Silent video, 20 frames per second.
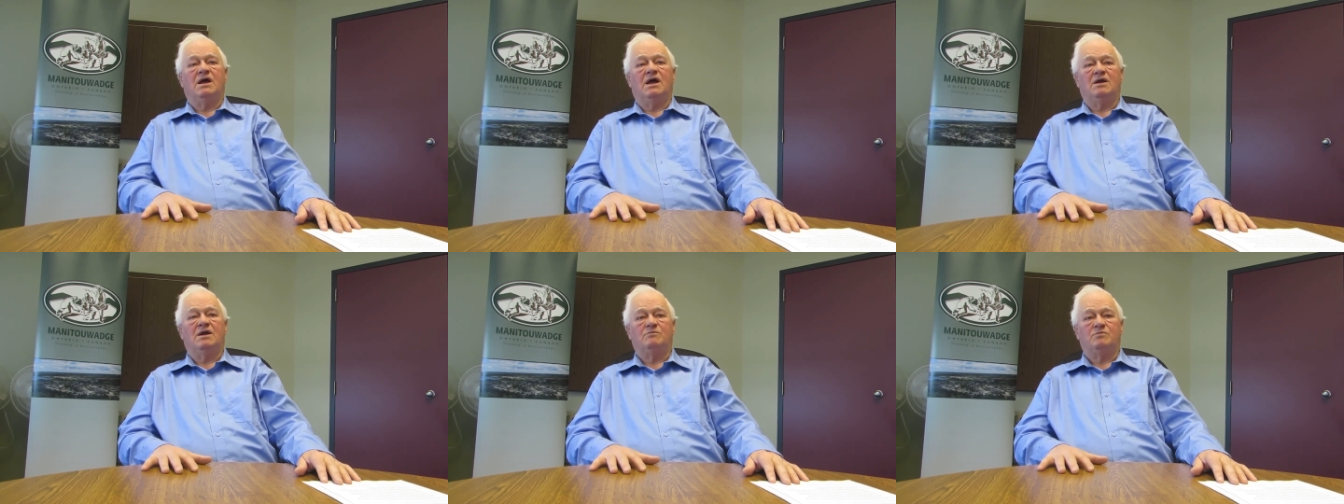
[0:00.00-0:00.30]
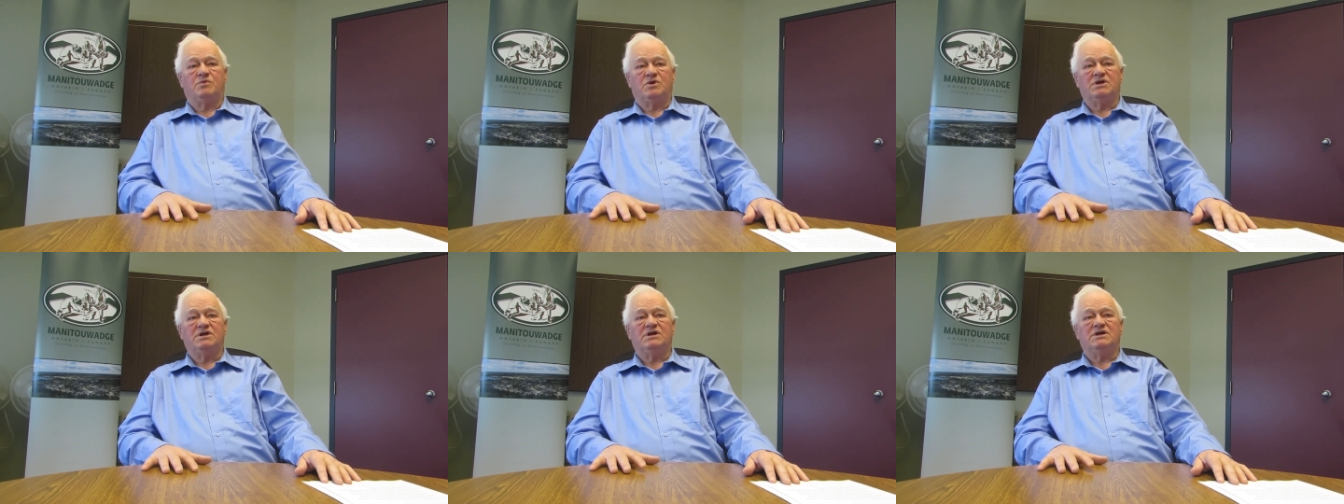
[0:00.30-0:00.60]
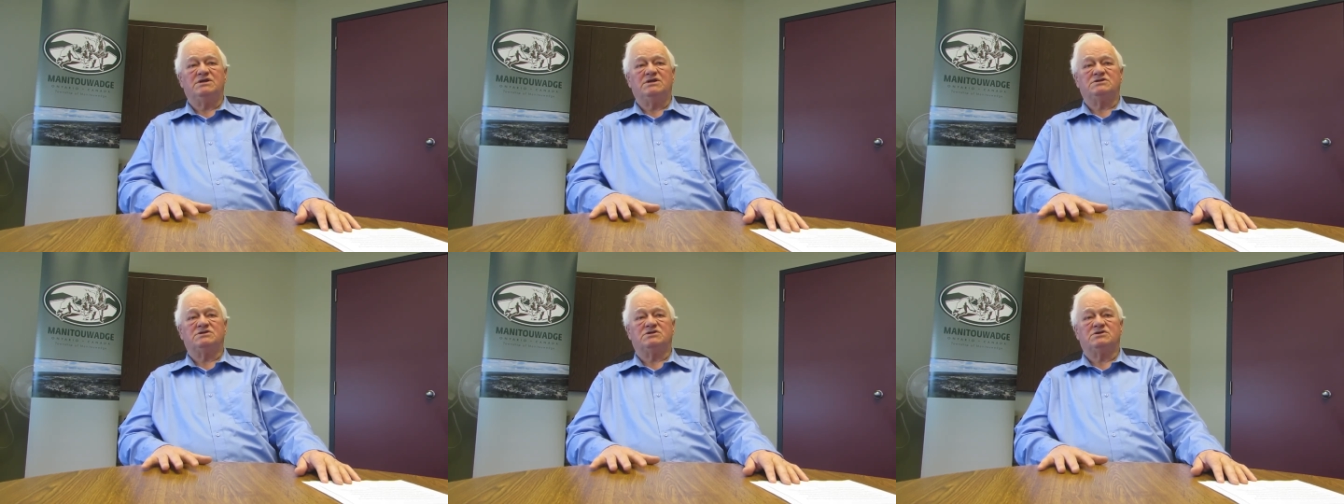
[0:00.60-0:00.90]
and
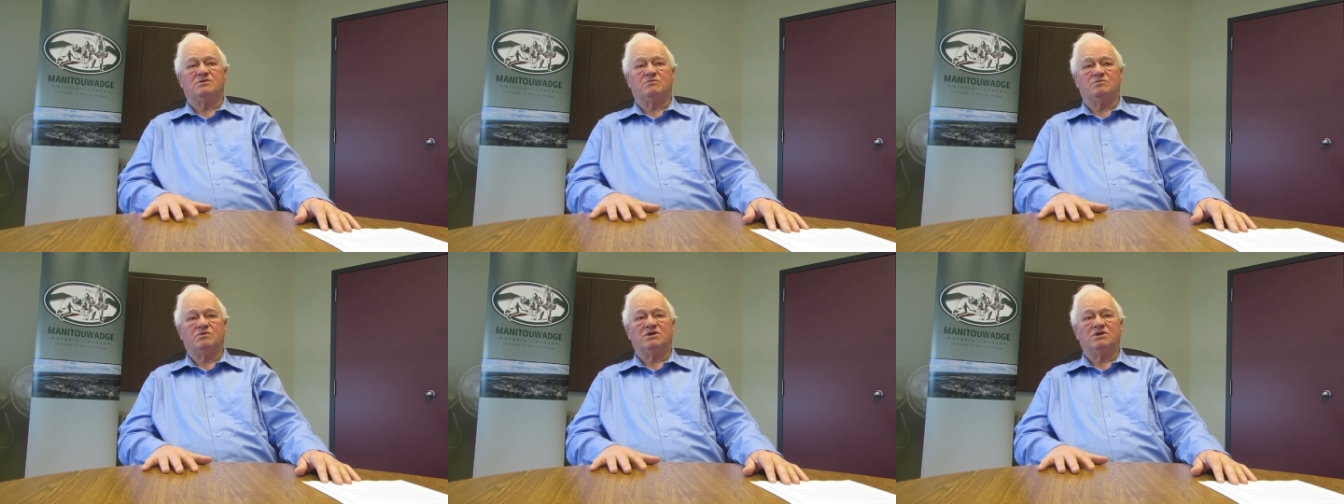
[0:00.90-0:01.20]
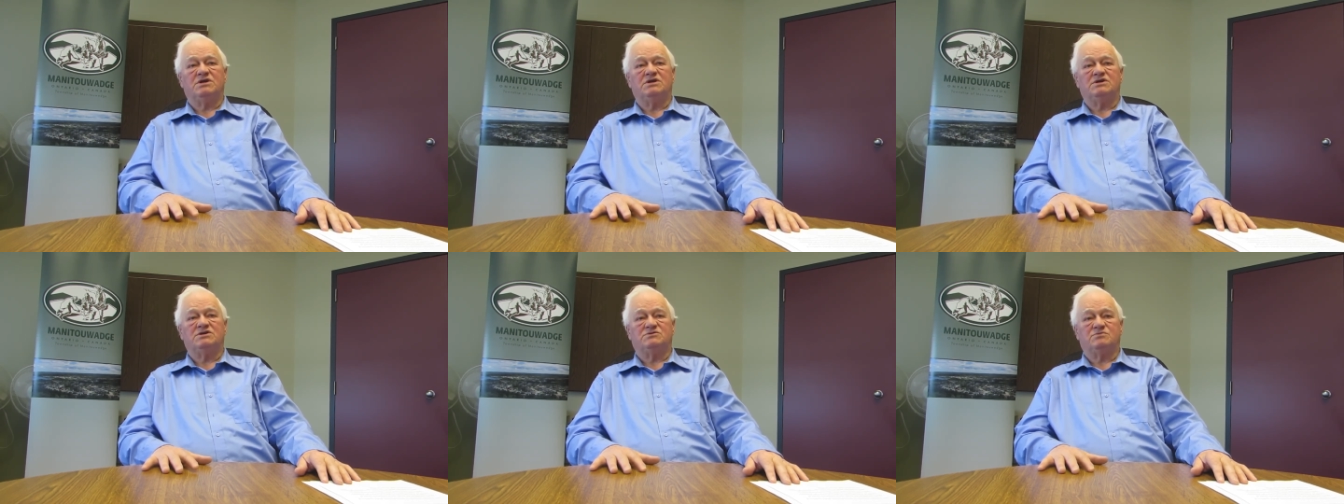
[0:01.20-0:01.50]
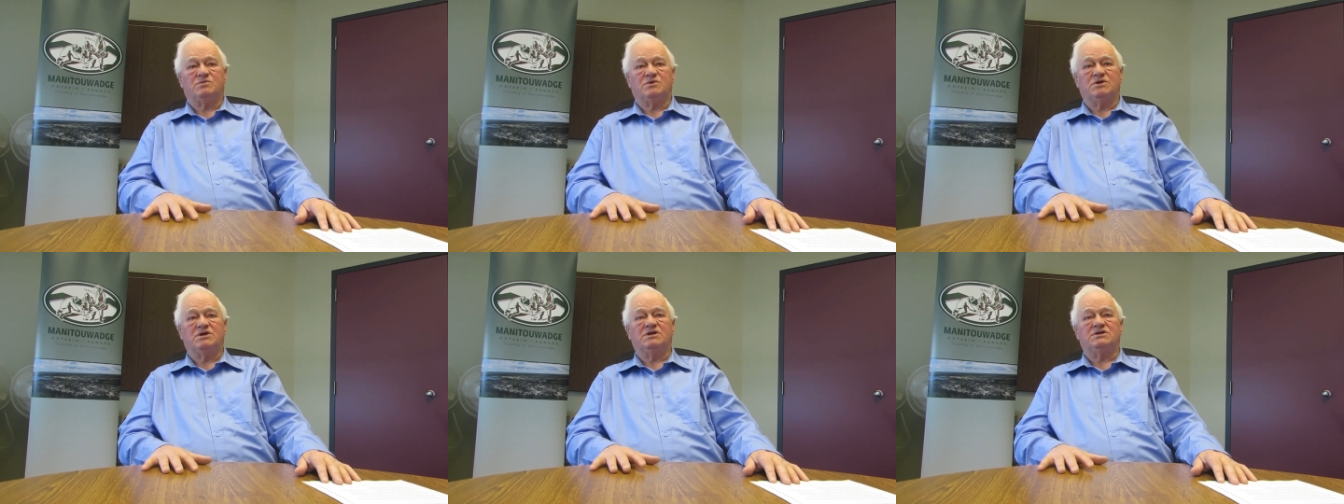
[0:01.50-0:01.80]
please please,
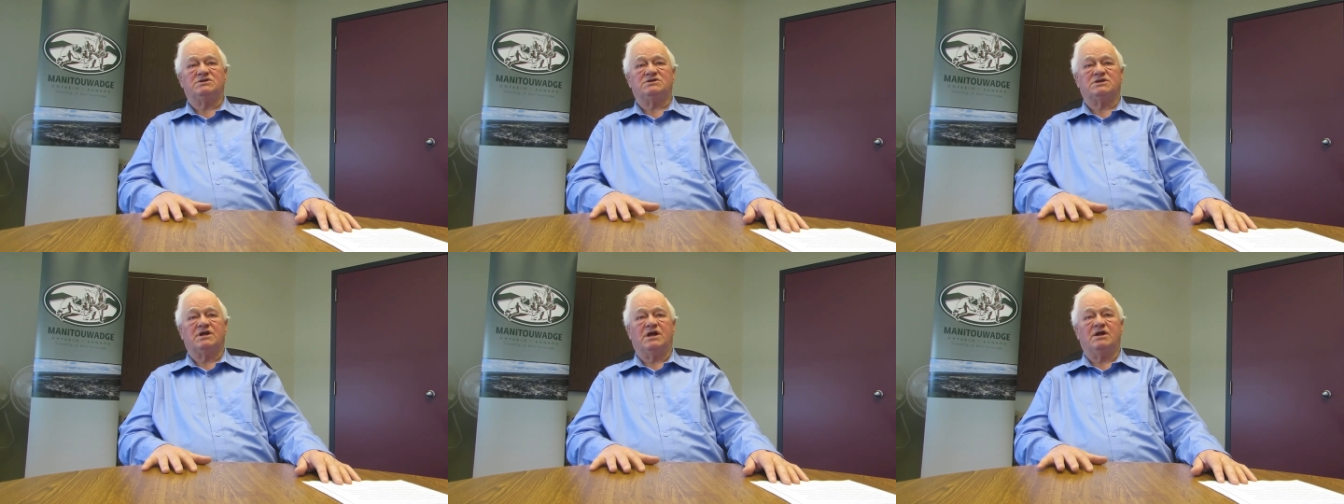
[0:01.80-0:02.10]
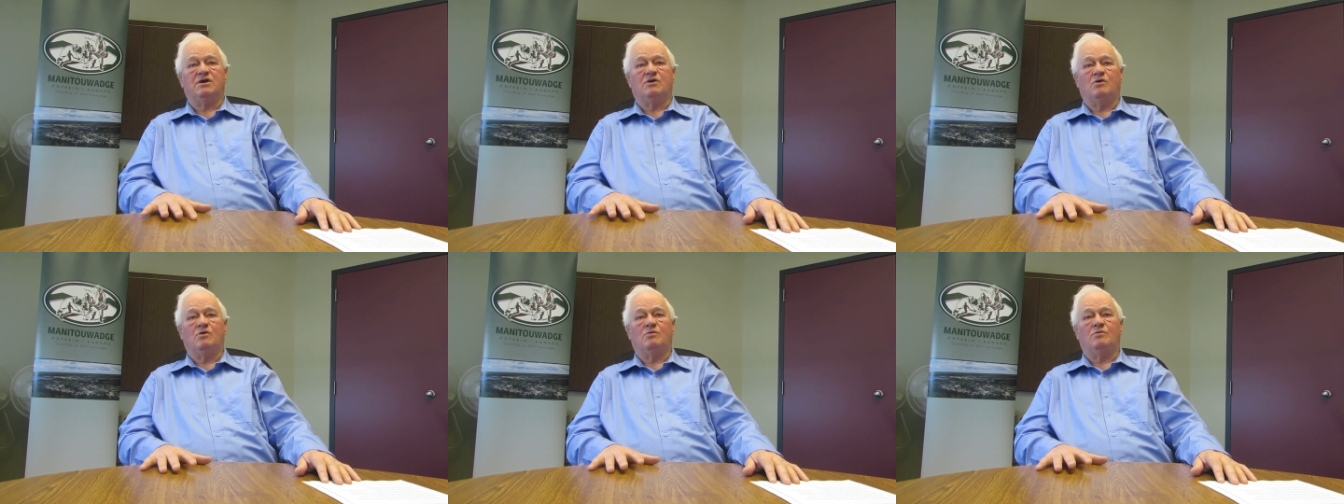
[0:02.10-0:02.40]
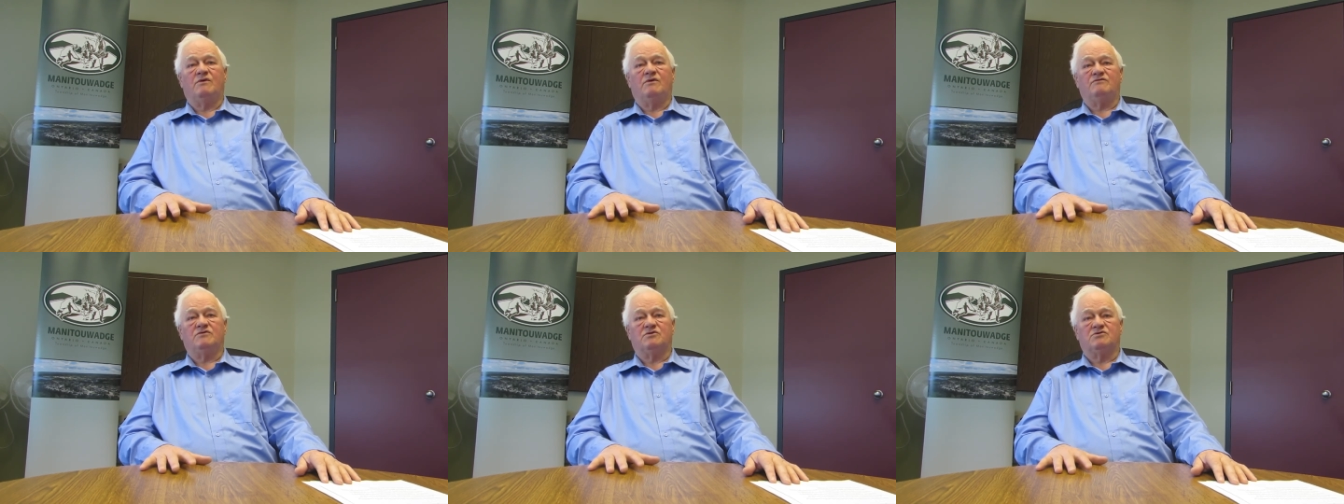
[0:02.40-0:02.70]
please stay
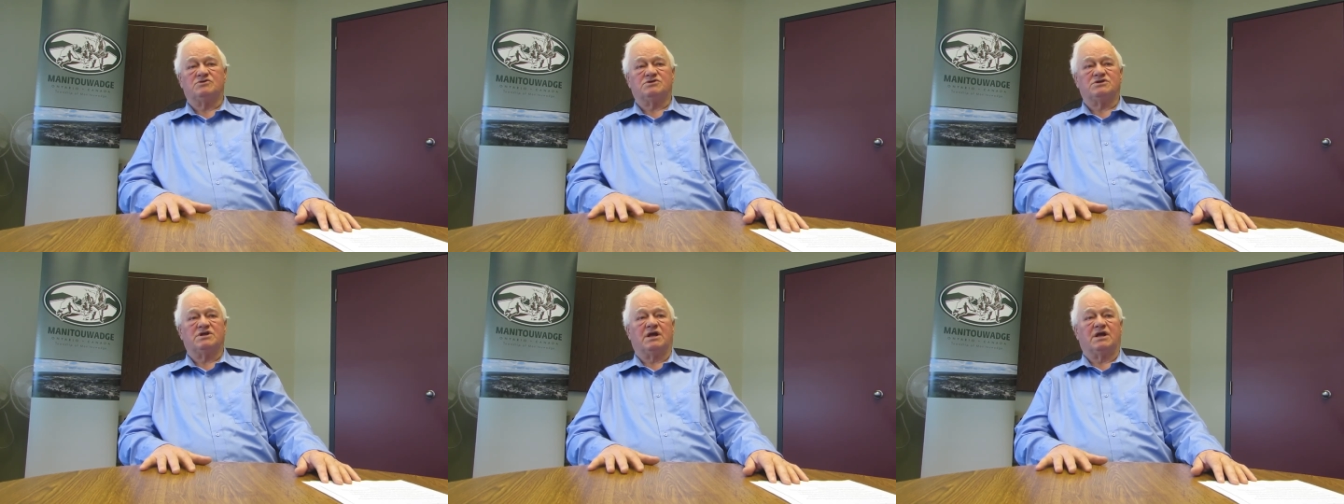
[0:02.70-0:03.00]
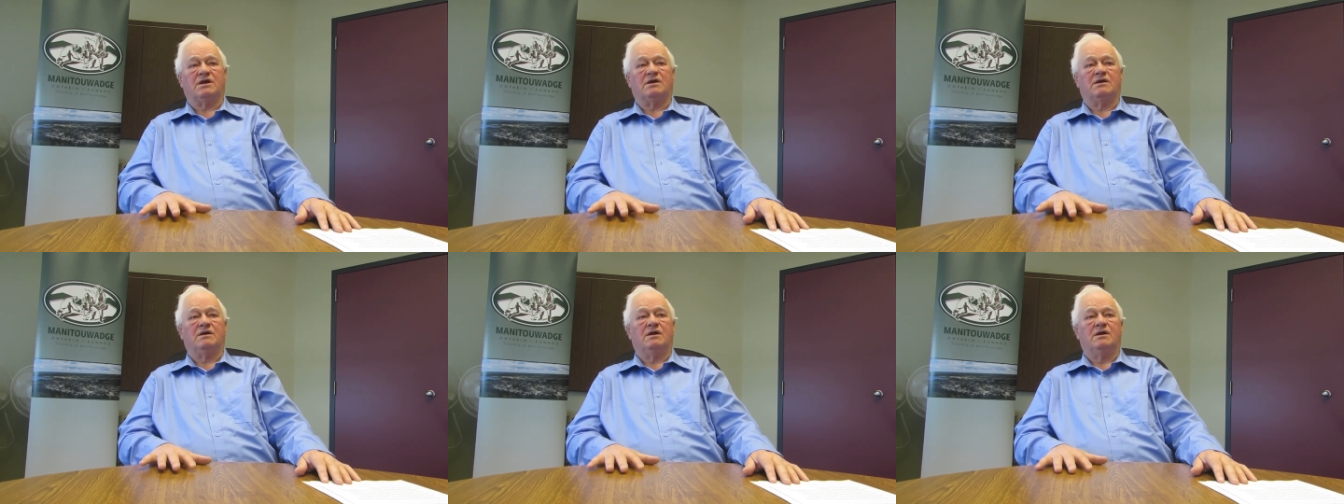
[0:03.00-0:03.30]
home if you're sick.